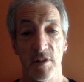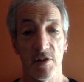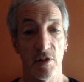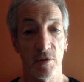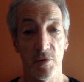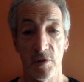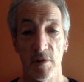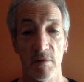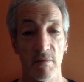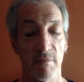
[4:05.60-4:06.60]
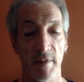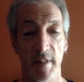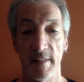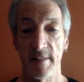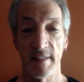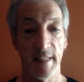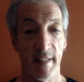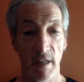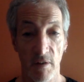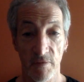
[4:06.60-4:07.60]
to solutions, things that take
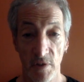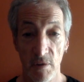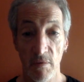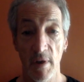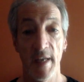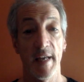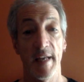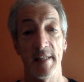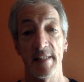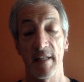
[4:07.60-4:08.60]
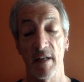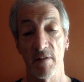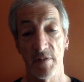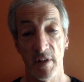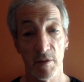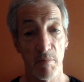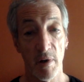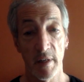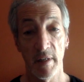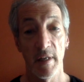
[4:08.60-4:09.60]
care of you and take care of the other
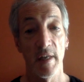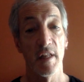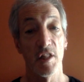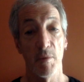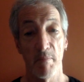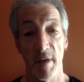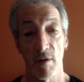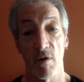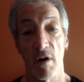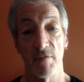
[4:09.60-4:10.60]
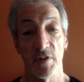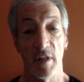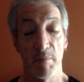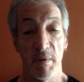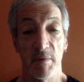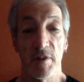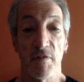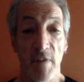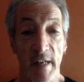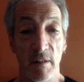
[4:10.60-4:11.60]
party, the better off you're going to be with your
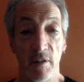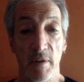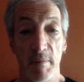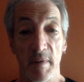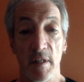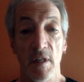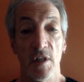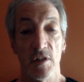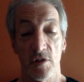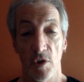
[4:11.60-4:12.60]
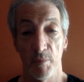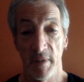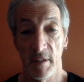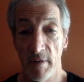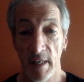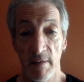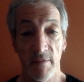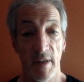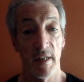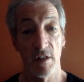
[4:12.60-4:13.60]
final agreement. So be creative
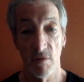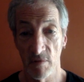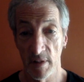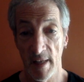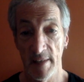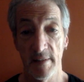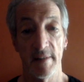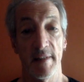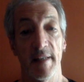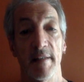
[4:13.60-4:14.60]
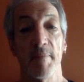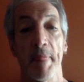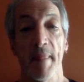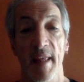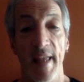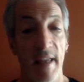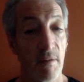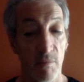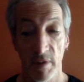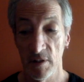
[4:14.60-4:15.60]
and realize that
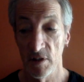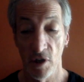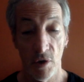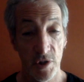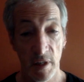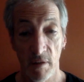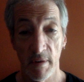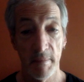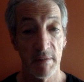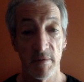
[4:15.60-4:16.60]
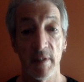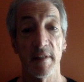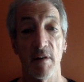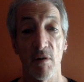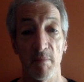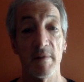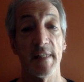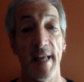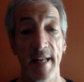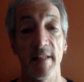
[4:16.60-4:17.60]
when you negotiate an agreement, really almost
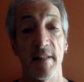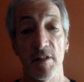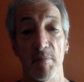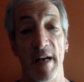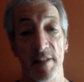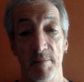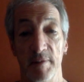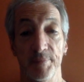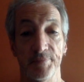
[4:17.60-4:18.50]
anything's possible.